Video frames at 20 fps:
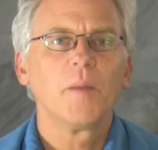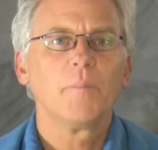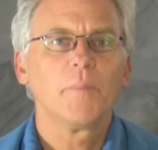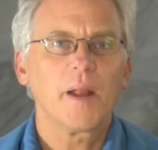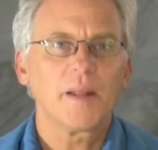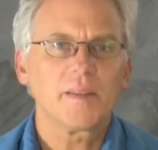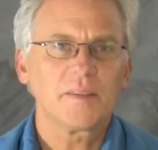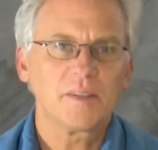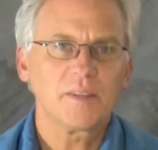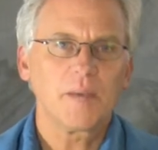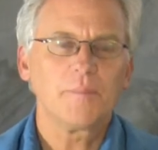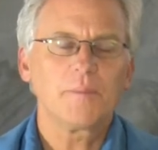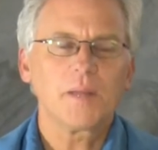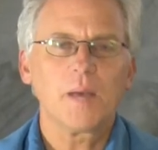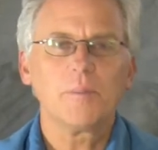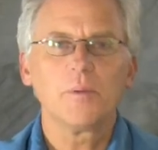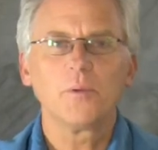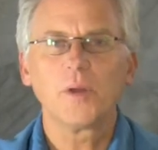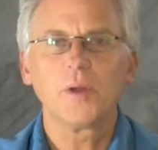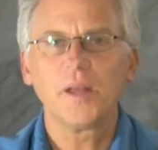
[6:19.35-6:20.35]
but at the same
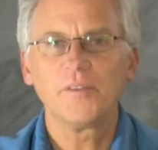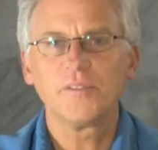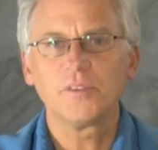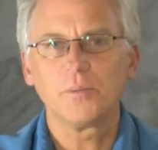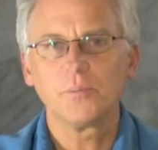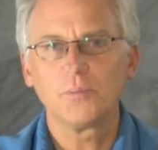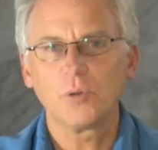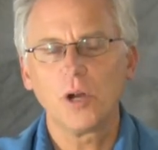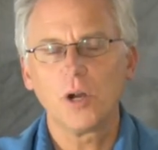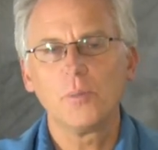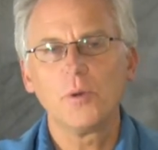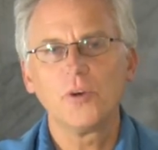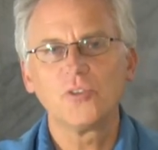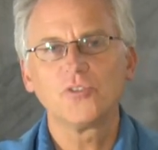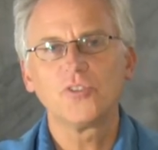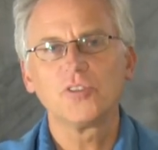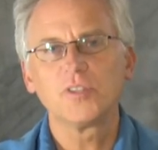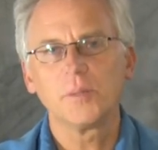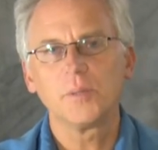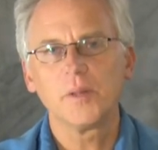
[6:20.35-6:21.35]
time it would have some promos
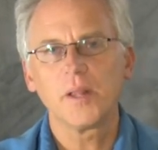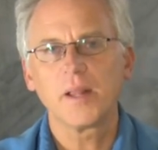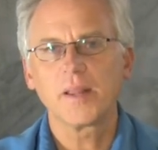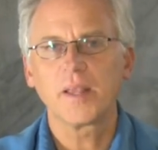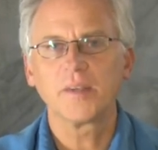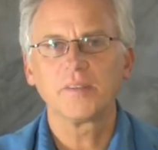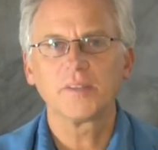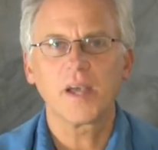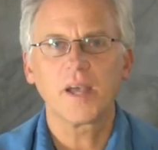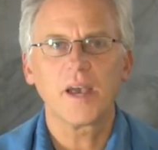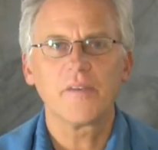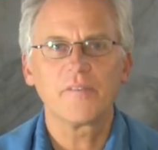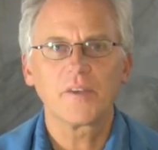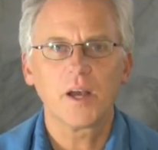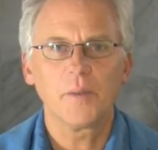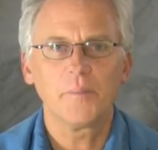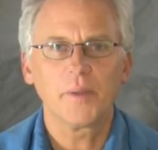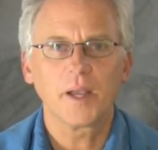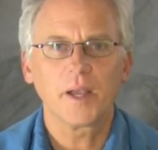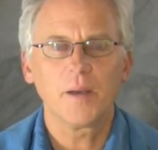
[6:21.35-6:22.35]
for some of the things I have
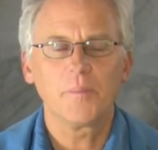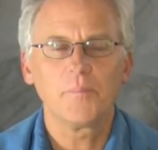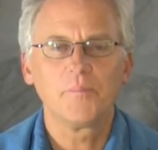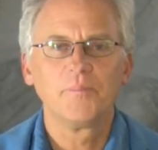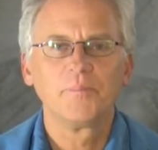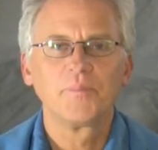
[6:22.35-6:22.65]
coming up.